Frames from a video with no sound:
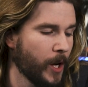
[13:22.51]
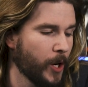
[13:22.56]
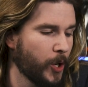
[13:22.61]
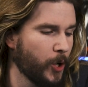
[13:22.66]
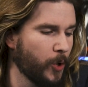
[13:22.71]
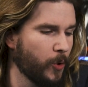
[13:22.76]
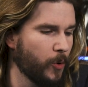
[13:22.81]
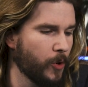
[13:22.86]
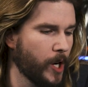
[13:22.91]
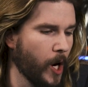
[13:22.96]

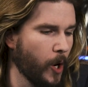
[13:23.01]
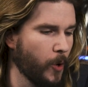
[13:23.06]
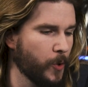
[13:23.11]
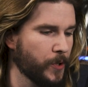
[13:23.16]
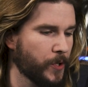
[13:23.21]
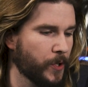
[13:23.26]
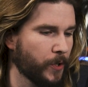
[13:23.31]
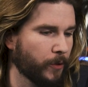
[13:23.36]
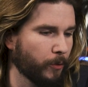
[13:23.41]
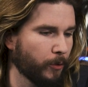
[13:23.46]
who
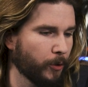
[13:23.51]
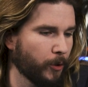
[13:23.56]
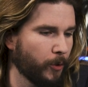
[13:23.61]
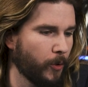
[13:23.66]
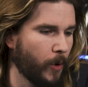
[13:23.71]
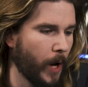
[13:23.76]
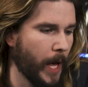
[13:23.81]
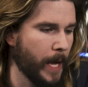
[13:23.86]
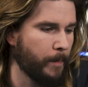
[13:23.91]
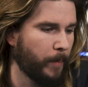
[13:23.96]
goes
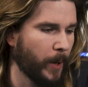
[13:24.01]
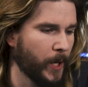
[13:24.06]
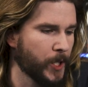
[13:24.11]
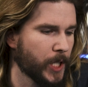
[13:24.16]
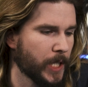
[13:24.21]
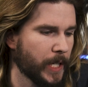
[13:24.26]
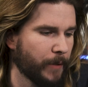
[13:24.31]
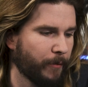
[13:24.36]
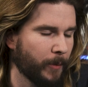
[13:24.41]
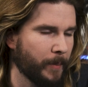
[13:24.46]
through a
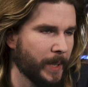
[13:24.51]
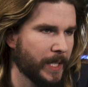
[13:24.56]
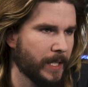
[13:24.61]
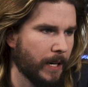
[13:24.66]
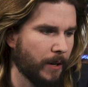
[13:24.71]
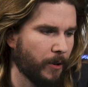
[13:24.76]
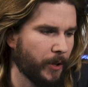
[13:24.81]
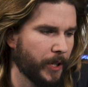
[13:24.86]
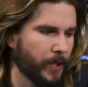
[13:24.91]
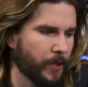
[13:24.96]
bunch of different
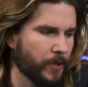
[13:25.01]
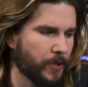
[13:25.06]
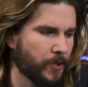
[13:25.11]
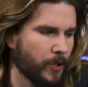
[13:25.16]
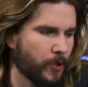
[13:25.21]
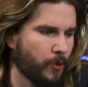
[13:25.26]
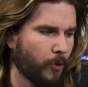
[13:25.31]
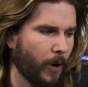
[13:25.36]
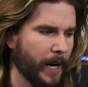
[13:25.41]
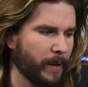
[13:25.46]
materials
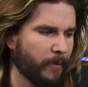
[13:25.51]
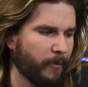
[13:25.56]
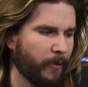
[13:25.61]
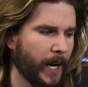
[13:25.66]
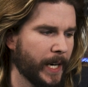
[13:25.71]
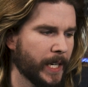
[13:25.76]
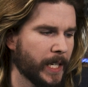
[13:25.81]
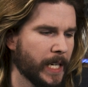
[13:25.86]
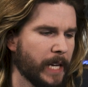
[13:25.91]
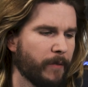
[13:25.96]
to try to
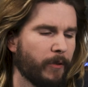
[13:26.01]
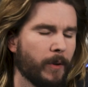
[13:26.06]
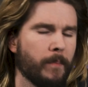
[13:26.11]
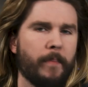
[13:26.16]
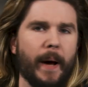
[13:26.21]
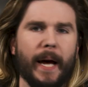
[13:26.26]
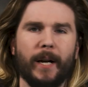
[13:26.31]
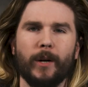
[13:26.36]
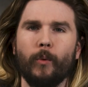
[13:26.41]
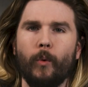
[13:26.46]
find an
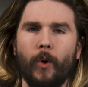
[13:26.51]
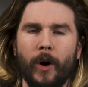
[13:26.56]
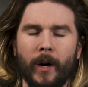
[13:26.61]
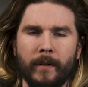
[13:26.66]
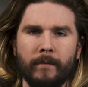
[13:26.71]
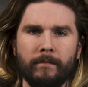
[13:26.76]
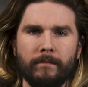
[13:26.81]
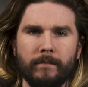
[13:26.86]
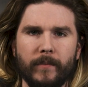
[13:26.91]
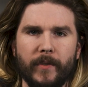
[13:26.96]
even better
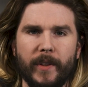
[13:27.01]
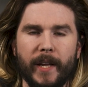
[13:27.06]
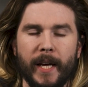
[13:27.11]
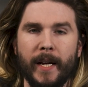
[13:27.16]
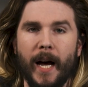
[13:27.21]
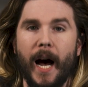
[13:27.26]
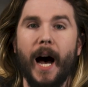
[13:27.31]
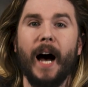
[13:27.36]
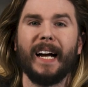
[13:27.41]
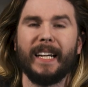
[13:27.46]
one
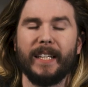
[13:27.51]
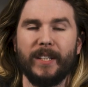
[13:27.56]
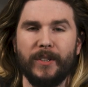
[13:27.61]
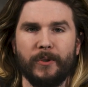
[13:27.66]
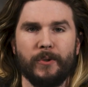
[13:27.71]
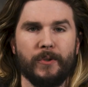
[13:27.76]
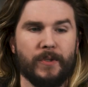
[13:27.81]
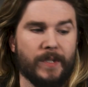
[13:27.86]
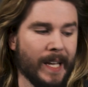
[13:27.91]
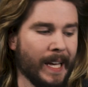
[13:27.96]
than I
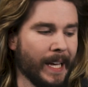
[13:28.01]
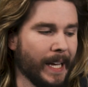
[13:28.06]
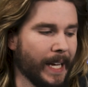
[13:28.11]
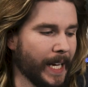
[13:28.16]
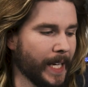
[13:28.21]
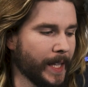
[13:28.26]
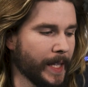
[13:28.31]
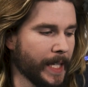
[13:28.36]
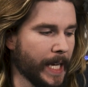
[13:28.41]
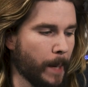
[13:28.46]
used
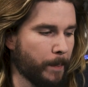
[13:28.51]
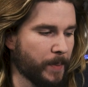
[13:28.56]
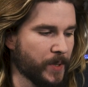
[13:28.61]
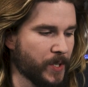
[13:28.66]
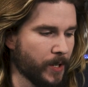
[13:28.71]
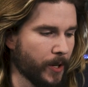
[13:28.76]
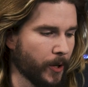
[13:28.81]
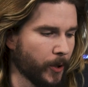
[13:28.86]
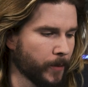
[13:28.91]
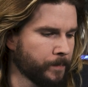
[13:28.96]
in the
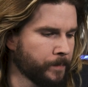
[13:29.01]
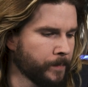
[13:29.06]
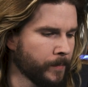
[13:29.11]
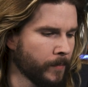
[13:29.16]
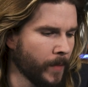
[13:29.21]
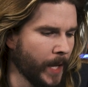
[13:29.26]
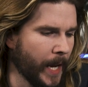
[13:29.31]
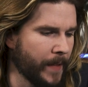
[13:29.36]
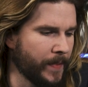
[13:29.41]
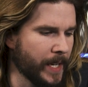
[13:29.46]
episode,
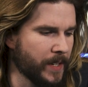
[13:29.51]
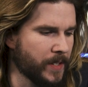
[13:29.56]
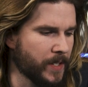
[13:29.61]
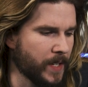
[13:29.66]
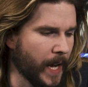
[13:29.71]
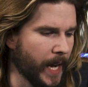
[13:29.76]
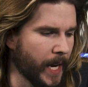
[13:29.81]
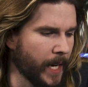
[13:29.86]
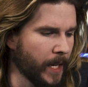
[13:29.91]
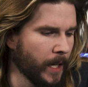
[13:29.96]
and they
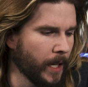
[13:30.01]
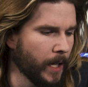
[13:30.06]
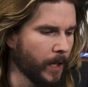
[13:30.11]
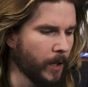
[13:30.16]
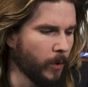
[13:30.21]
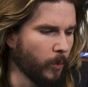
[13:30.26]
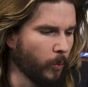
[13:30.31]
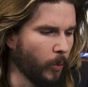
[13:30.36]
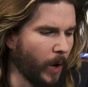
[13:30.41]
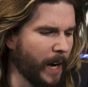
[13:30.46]
say,
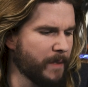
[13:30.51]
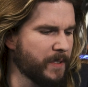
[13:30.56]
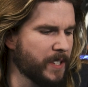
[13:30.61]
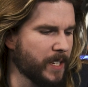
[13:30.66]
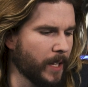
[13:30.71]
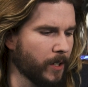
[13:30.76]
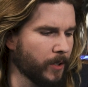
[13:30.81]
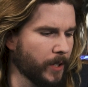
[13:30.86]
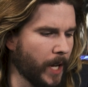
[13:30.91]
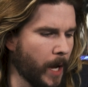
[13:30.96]
I've
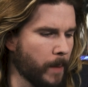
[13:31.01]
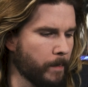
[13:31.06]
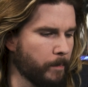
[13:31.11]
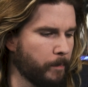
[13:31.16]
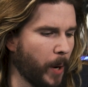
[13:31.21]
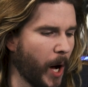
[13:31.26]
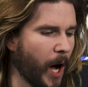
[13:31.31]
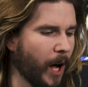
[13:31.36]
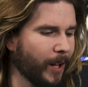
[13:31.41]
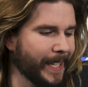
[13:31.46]
settled on
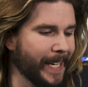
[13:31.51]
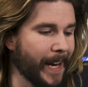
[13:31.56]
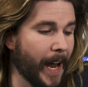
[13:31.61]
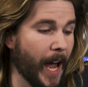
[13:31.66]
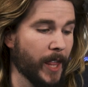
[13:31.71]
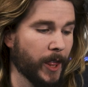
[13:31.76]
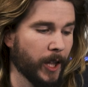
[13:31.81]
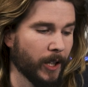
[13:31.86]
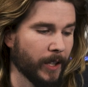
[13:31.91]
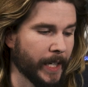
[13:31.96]

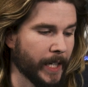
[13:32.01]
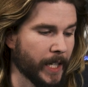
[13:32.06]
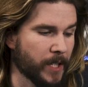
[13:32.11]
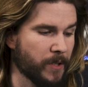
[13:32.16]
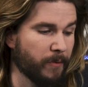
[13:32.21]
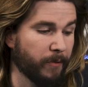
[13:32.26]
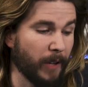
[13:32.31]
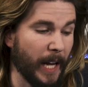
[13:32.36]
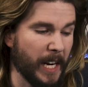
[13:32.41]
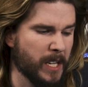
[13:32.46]
polyethylene.
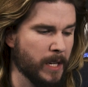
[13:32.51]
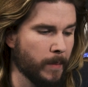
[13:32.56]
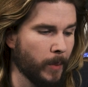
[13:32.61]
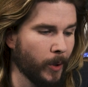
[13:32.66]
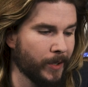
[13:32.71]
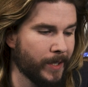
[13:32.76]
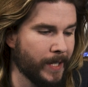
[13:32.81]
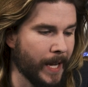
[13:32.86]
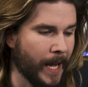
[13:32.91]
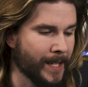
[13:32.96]
It's
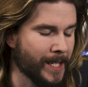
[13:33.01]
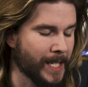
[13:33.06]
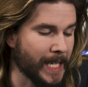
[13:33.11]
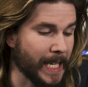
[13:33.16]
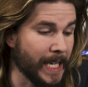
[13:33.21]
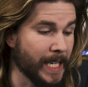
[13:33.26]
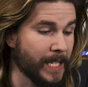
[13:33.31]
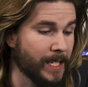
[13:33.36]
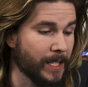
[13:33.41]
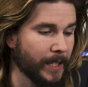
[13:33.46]
flexible, dense,
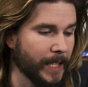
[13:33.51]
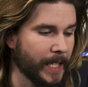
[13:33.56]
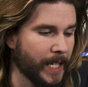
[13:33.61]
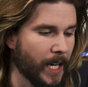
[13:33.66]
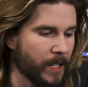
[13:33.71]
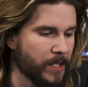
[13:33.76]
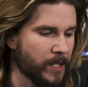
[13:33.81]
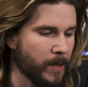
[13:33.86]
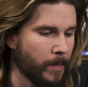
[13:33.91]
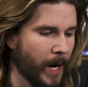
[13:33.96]
easily
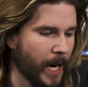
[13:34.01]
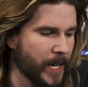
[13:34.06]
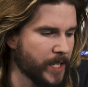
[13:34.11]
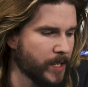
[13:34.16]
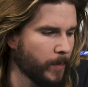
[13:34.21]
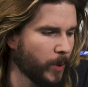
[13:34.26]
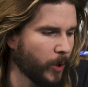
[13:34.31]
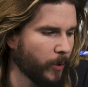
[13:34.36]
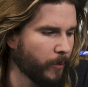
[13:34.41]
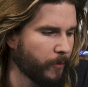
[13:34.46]

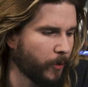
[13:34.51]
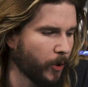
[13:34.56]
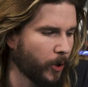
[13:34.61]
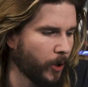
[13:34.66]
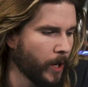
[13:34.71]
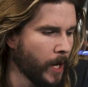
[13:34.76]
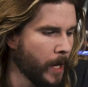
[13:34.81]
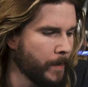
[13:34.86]
customizable for